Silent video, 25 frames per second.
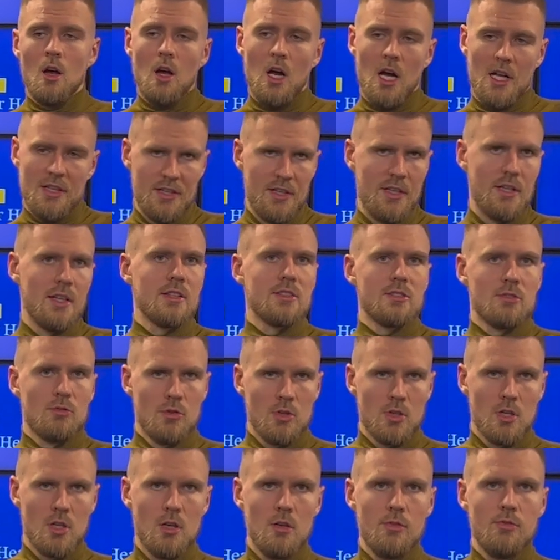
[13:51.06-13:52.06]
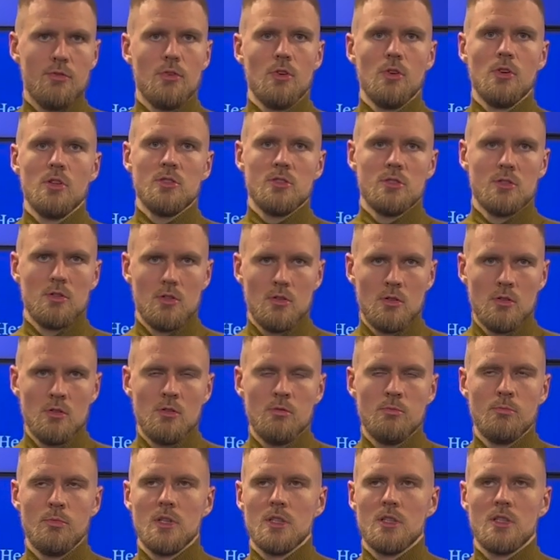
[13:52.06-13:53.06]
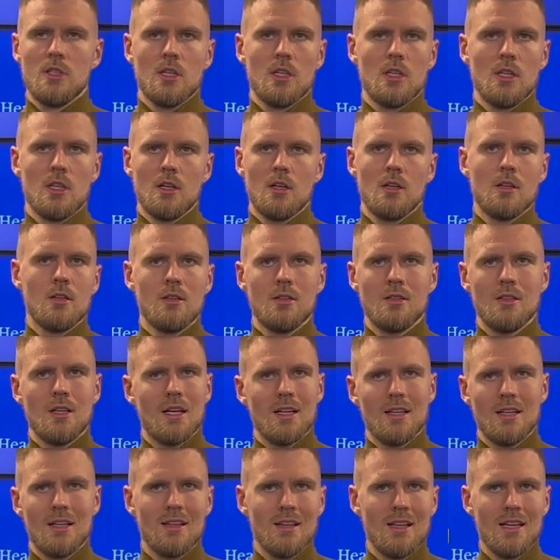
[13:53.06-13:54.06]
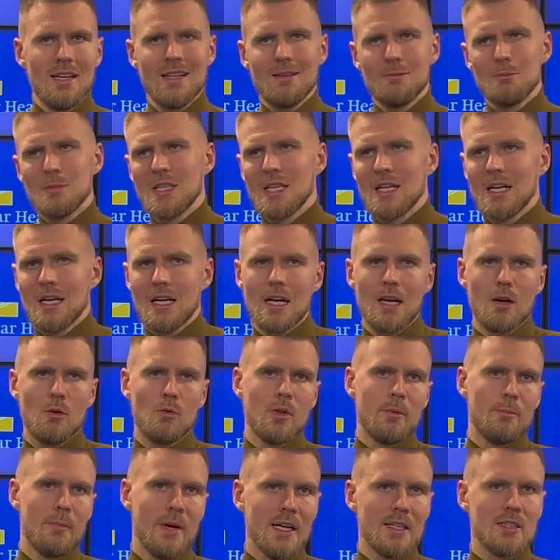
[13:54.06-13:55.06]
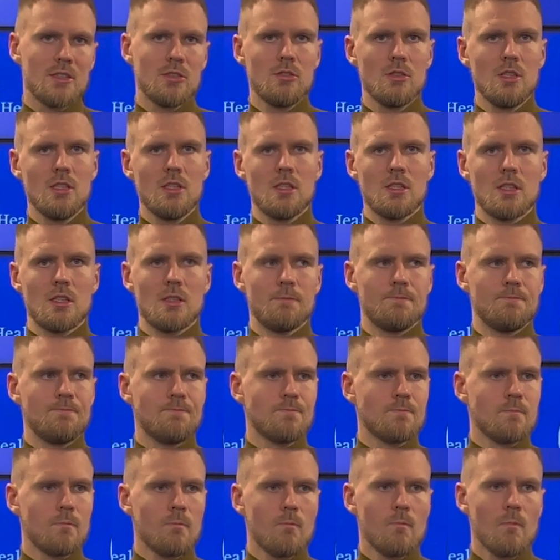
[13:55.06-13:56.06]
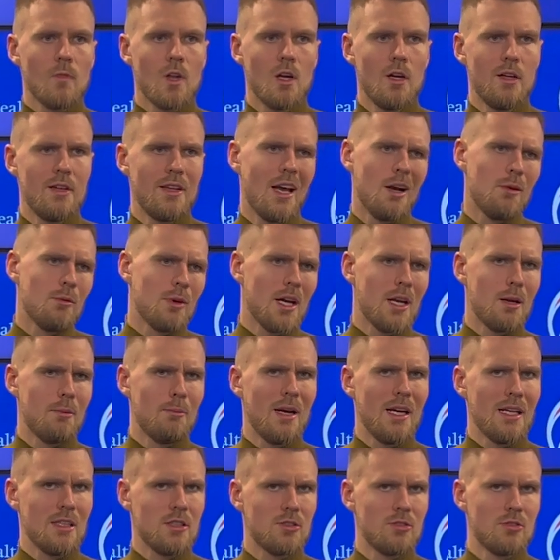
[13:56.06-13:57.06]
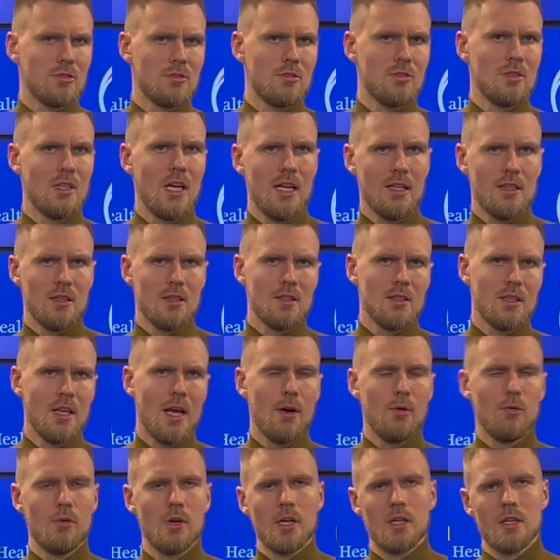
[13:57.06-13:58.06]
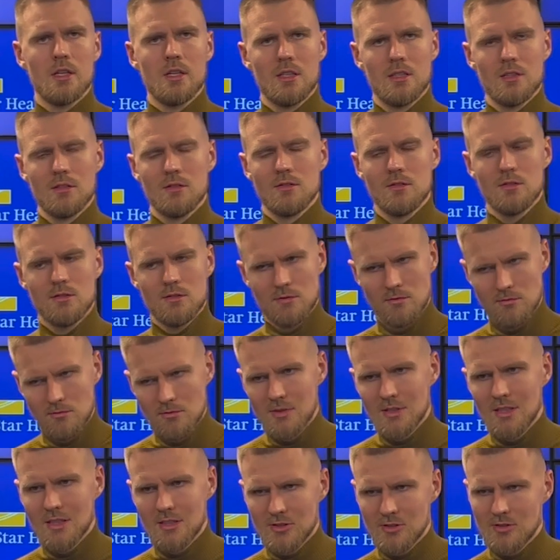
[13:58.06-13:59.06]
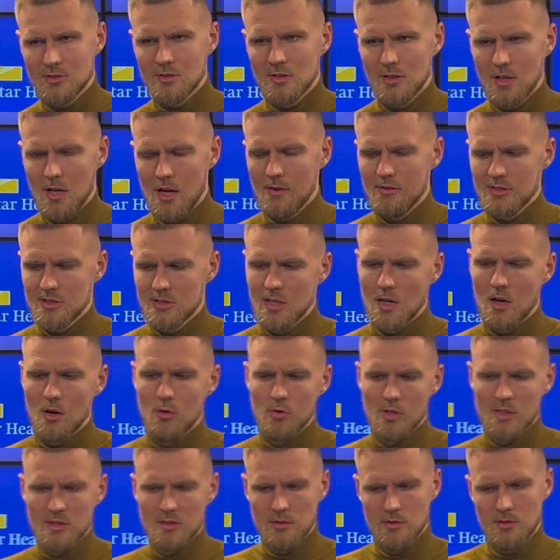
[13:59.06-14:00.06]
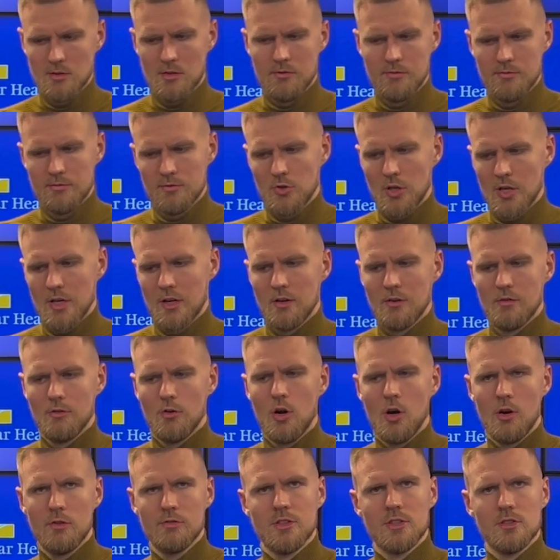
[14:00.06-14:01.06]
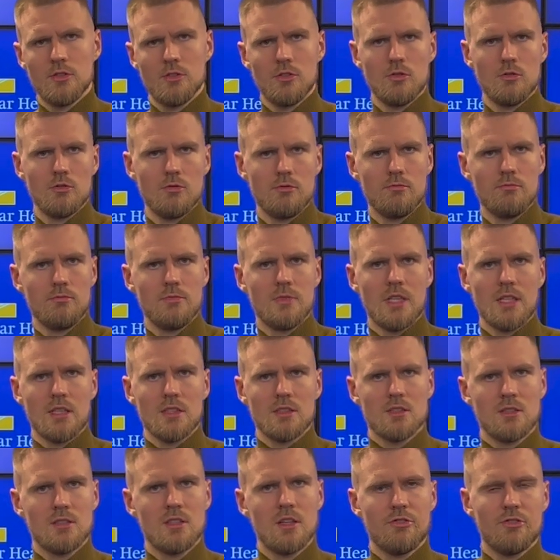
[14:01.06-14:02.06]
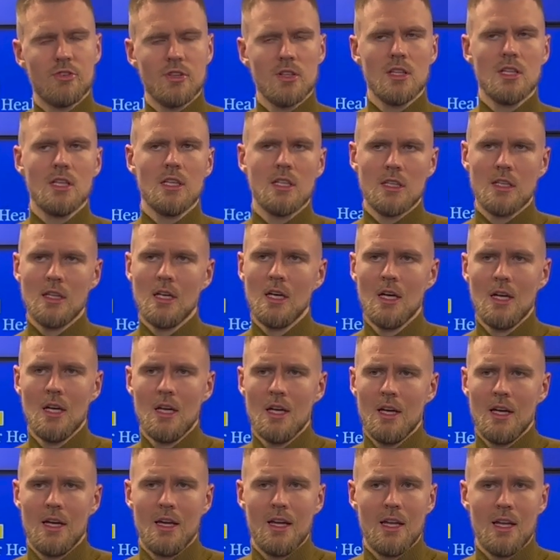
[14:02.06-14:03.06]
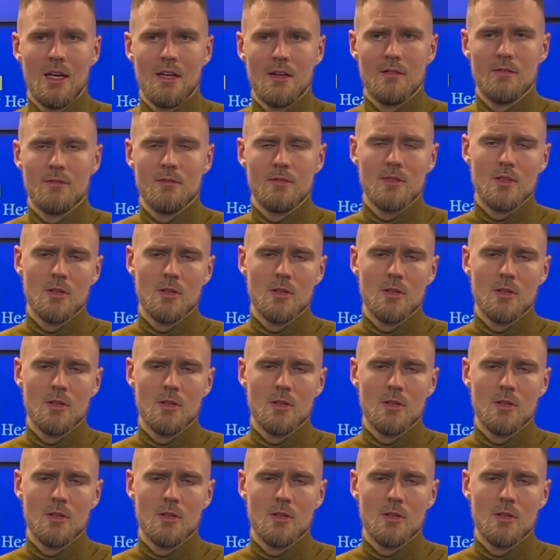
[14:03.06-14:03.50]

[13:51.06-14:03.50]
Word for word: I did it as a rookie, of course, you know, but uh, I didn't like it, but then I kind of went back to it, and And now I'm kind of back to that that way, and there's obviously I always try to evolve and do things differently, and and